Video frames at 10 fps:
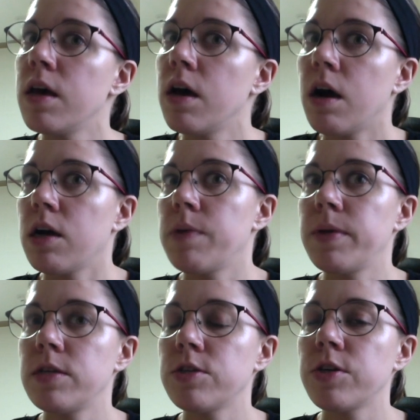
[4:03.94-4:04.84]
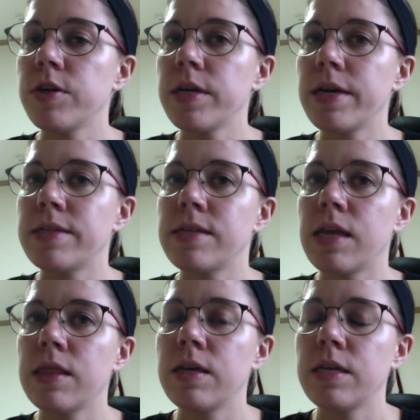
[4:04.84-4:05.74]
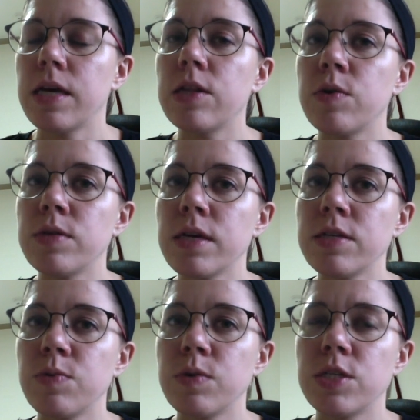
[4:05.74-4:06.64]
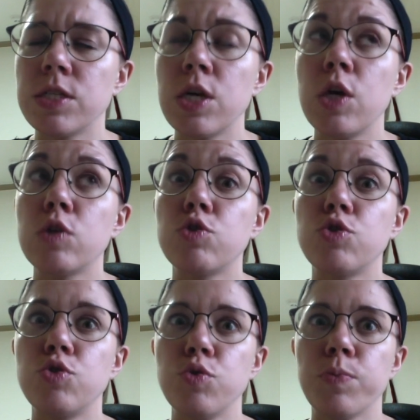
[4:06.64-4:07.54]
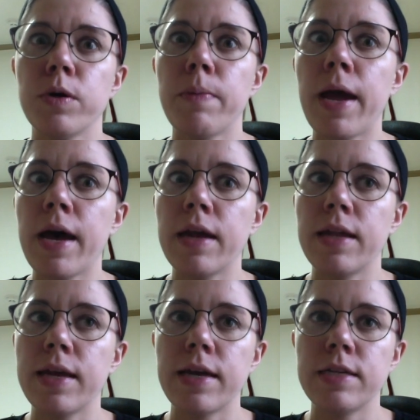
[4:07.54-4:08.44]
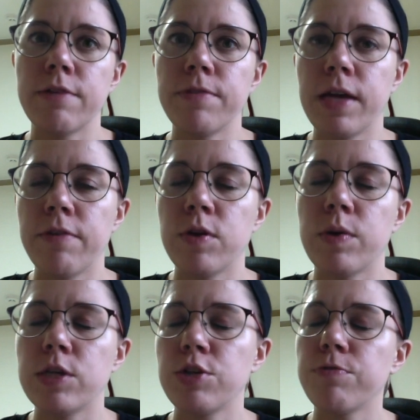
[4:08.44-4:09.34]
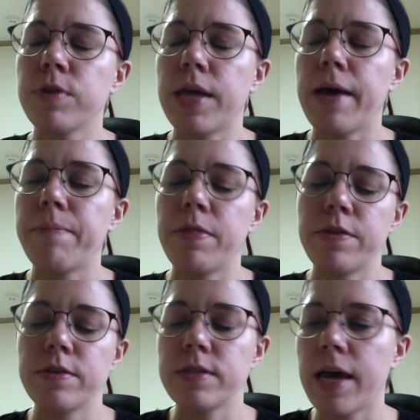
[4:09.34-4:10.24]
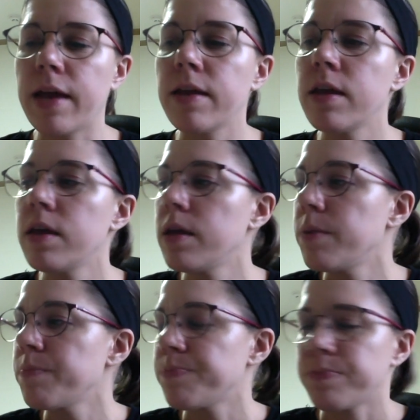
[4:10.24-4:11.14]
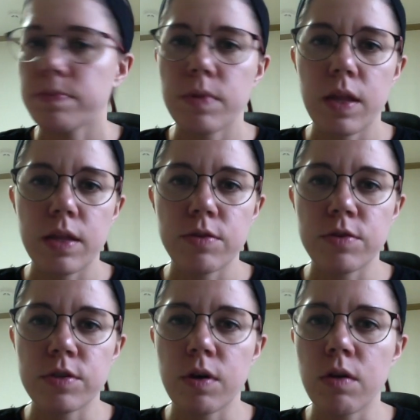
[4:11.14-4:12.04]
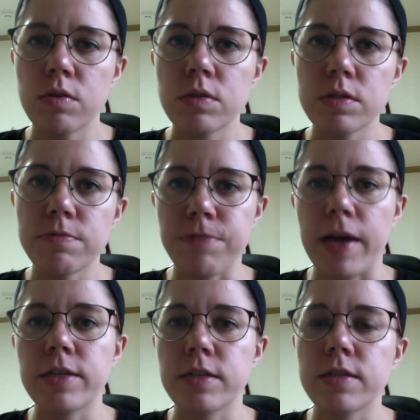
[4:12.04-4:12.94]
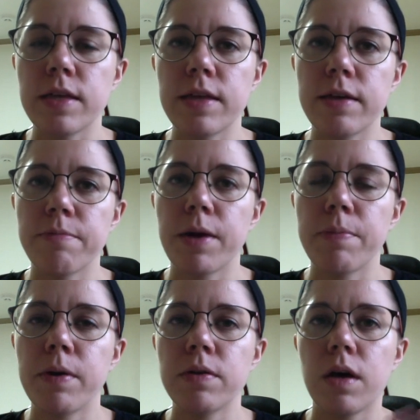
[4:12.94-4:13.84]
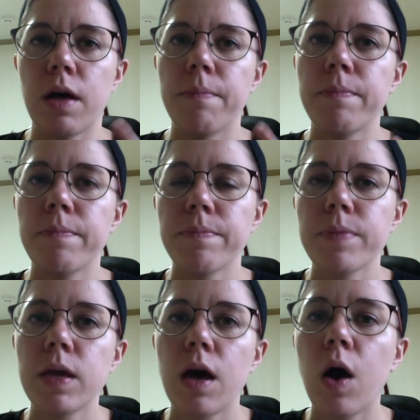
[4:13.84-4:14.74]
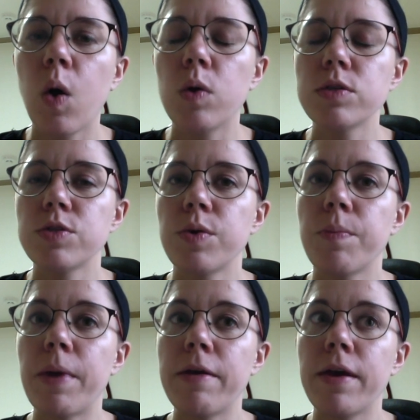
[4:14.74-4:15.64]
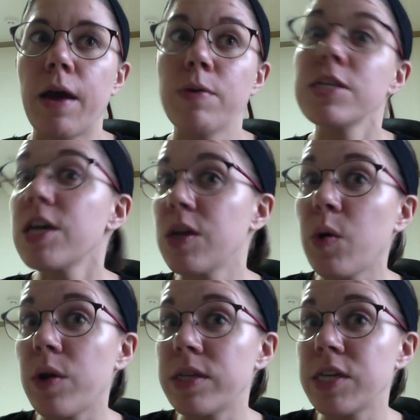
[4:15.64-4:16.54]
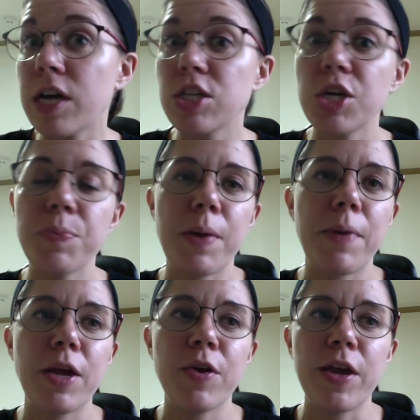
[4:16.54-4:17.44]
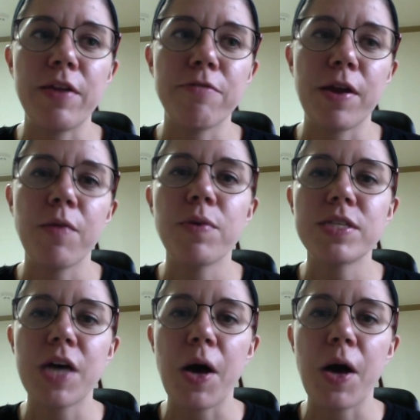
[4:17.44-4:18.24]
are coming into Korea. It's not the yellow dust, which is super bad. Like, I definitely have to watch out for that. But there's that. So just all those factors, I think, have brought about a cold. So I wasn't going to go to the doctor, but my Korean friend was